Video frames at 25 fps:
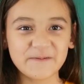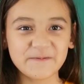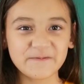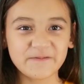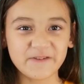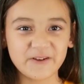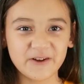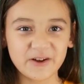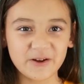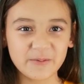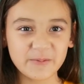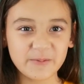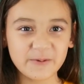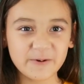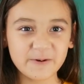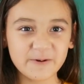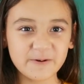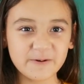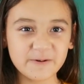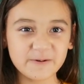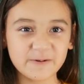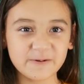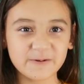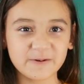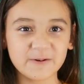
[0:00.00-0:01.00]

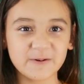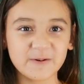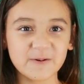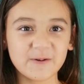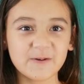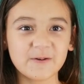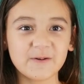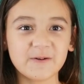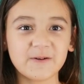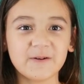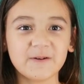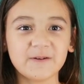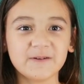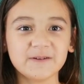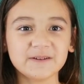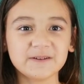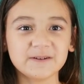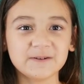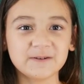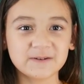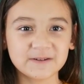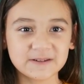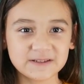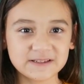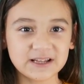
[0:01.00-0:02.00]
verbal,
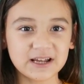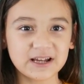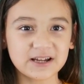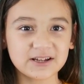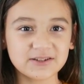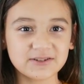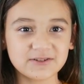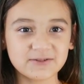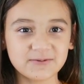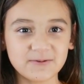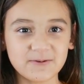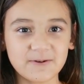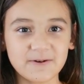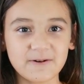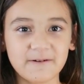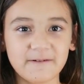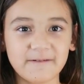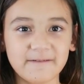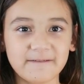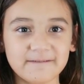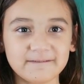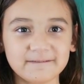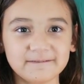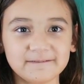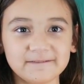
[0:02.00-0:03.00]
or sexual.
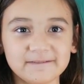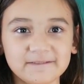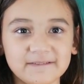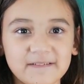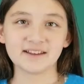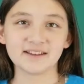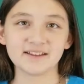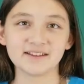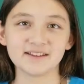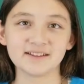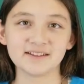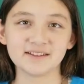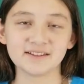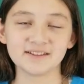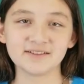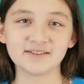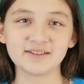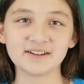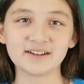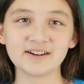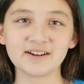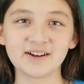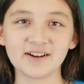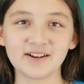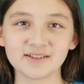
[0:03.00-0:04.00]
You
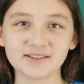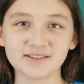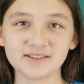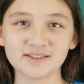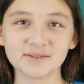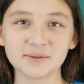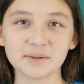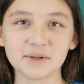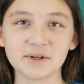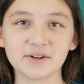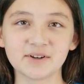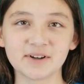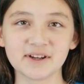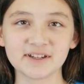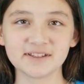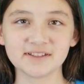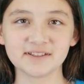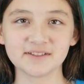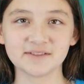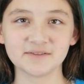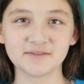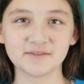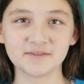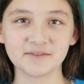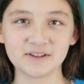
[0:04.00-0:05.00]
can also
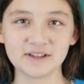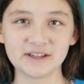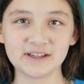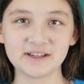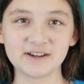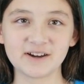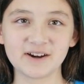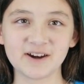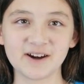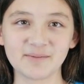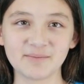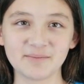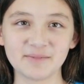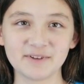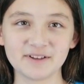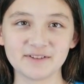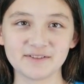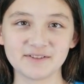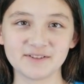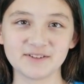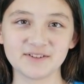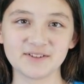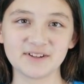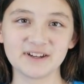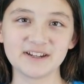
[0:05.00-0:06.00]
request a free copy
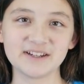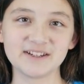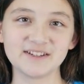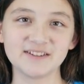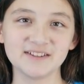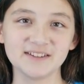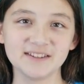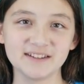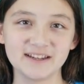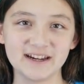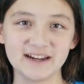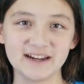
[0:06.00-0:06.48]
of Stranger in the